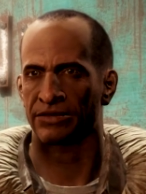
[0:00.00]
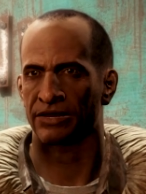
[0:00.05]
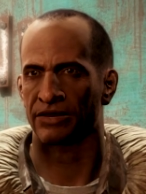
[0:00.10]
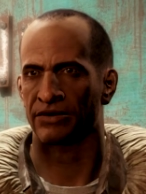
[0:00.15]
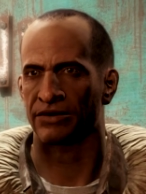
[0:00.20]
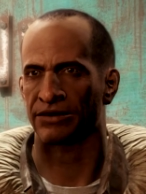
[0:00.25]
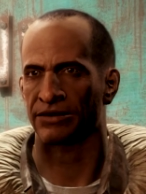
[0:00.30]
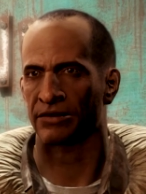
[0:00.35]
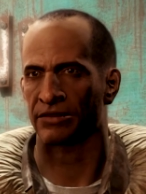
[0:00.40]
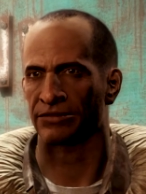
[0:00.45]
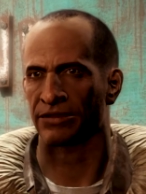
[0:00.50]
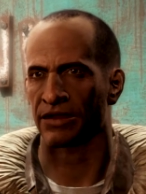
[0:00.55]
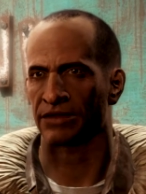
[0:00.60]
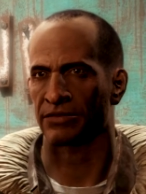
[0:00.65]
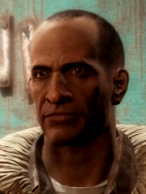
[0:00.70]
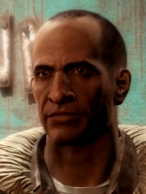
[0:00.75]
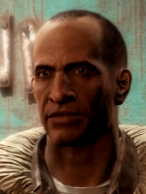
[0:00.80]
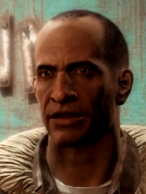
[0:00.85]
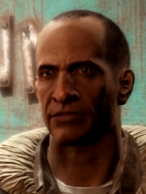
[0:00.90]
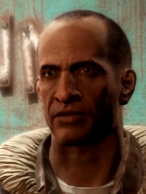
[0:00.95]
Don't listen
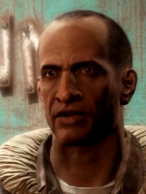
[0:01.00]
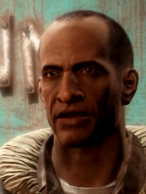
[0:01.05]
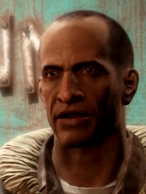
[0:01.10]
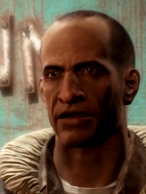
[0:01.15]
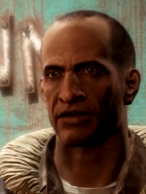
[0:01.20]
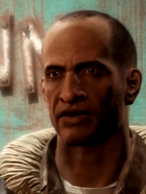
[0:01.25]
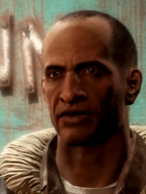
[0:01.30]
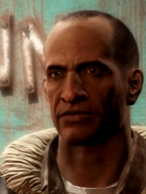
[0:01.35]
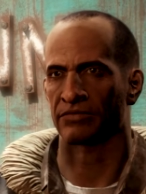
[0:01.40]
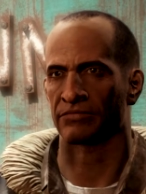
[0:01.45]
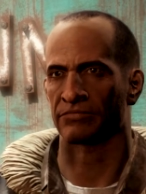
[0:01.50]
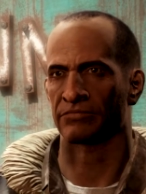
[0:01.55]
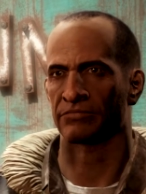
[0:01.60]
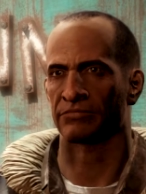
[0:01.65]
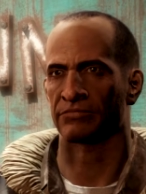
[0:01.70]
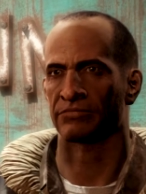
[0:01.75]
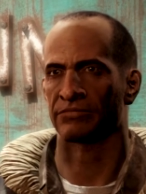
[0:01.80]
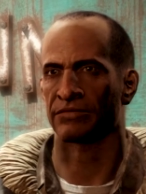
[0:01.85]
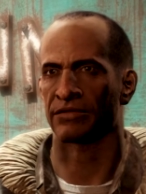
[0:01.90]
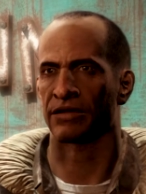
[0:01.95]
to my brother.
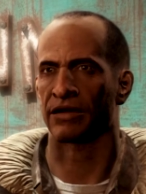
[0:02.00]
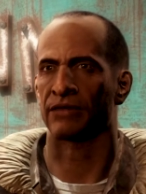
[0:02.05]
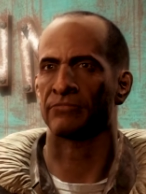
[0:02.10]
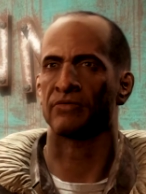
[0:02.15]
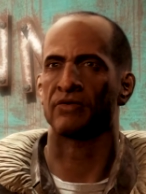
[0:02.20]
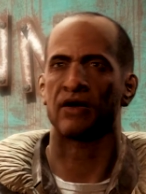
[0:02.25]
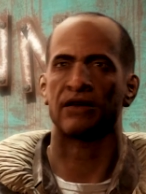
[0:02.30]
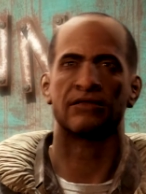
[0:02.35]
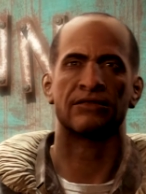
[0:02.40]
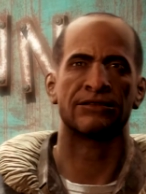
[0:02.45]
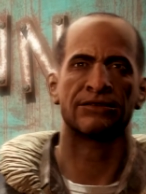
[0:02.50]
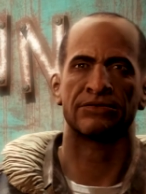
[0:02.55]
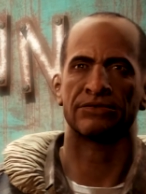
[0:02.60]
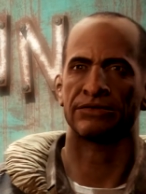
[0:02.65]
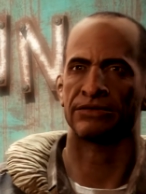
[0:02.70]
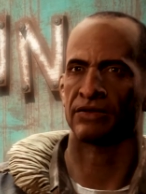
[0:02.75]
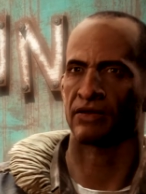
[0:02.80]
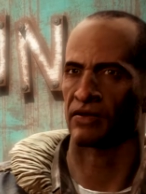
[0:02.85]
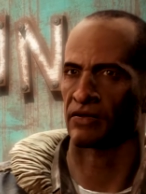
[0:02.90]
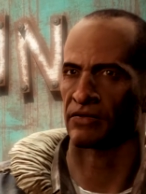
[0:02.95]
Someone
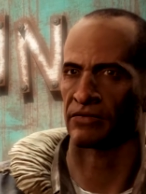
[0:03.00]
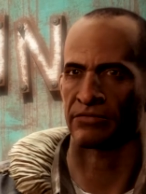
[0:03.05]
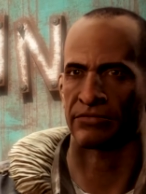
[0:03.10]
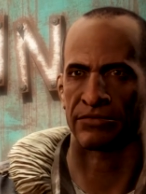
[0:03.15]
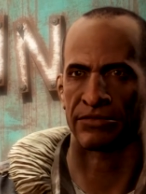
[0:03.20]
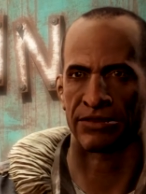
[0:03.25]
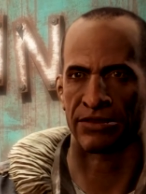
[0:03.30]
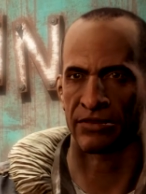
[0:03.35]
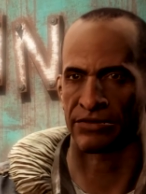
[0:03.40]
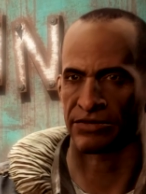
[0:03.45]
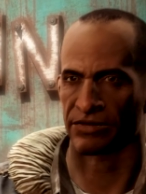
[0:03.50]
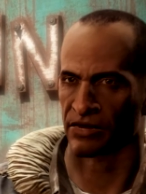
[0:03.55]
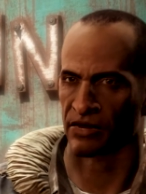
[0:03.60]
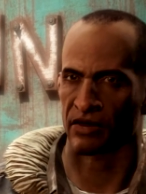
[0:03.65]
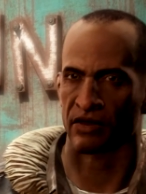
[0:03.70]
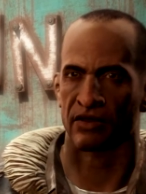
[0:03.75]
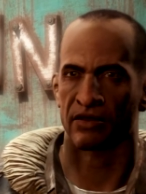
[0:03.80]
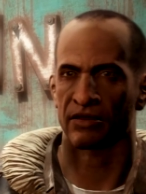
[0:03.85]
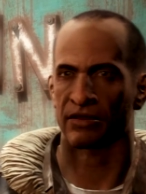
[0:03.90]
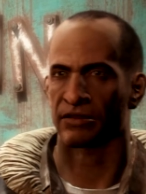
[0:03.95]
needs to get
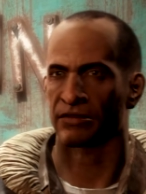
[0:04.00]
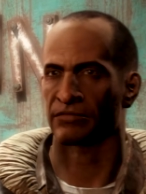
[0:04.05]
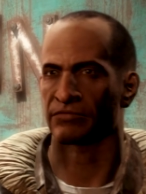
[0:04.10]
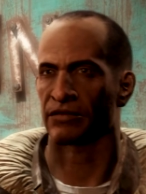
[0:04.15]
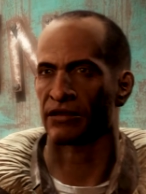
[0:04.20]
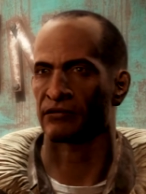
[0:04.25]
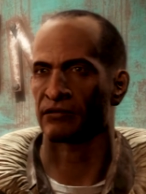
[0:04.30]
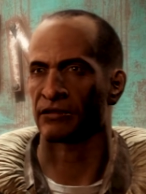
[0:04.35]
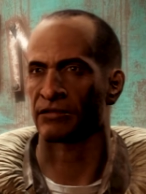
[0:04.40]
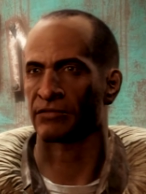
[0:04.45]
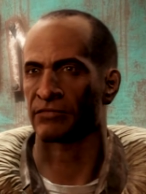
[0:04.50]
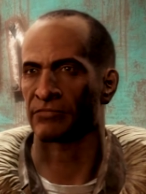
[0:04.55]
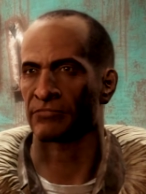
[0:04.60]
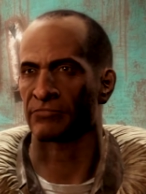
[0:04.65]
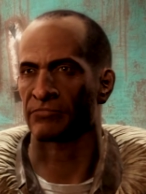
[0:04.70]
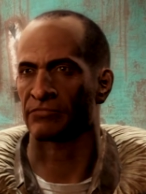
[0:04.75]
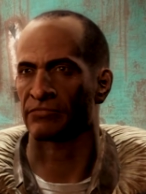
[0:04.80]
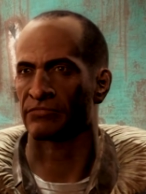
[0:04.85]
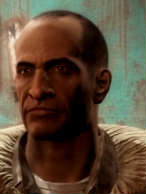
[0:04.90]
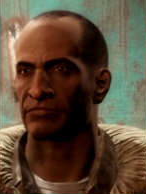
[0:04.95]
rid of
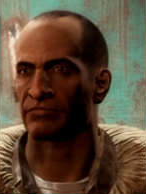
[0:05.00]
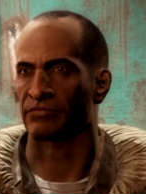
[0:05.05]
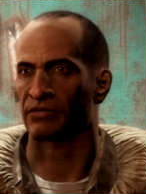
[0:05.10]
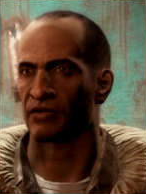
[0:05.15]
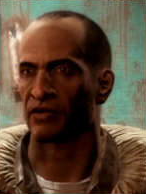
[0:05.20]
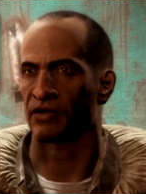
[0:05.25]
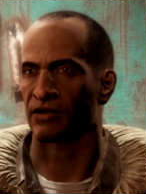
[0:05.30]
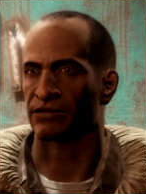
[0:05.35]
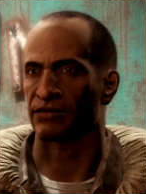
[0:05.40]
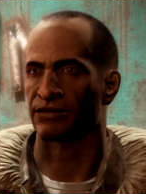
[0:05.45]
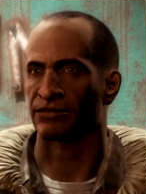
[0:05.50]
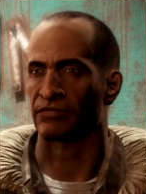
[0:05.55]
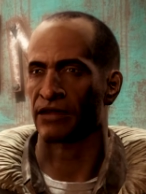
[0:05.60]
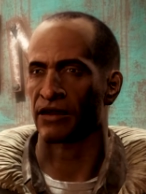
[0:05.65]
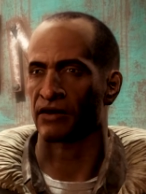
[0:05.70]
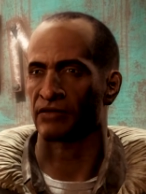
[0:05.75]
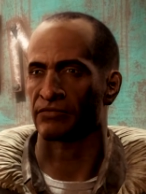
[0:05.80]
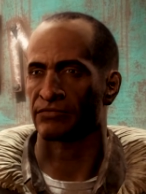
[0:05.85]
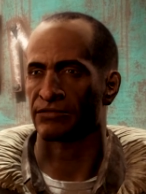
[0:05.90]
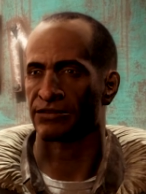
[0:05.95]
him. We need
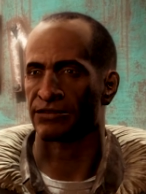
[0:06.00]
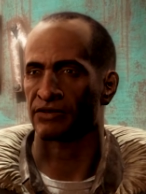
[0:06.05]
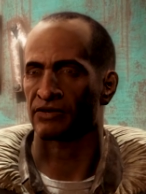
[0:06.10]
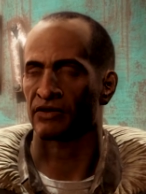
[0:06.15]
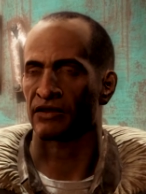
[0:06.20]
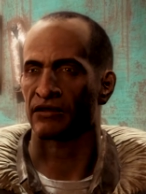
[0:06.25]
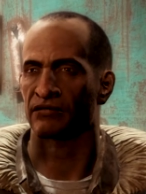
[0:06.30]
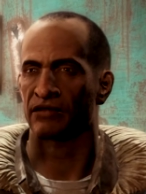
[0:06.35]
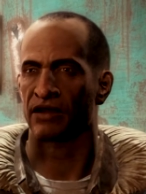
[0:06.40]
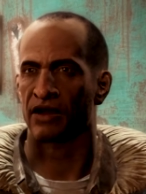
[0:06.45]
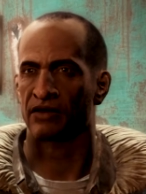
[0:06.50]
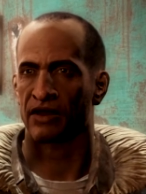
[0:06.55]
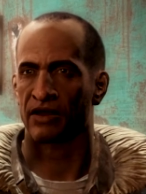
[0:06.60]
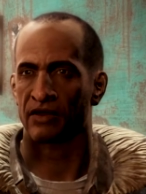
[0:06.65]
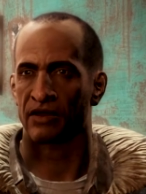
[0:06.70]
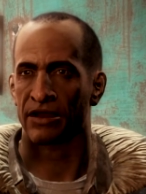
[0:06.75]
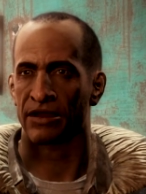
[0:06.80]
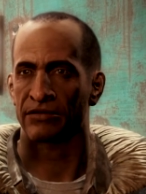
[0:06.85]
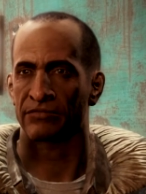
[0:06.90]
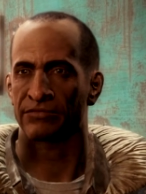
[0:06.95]
a Whoa. new DJ for the
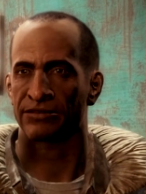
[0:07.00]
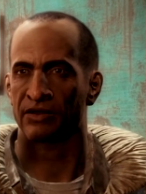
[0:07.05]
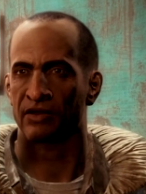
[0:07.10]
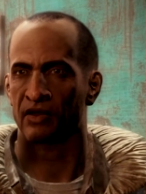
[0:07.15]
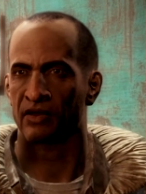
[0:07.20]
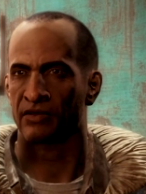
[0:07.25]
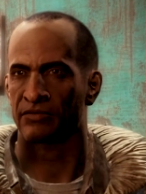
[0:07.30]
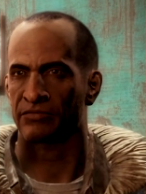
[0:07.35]
radio.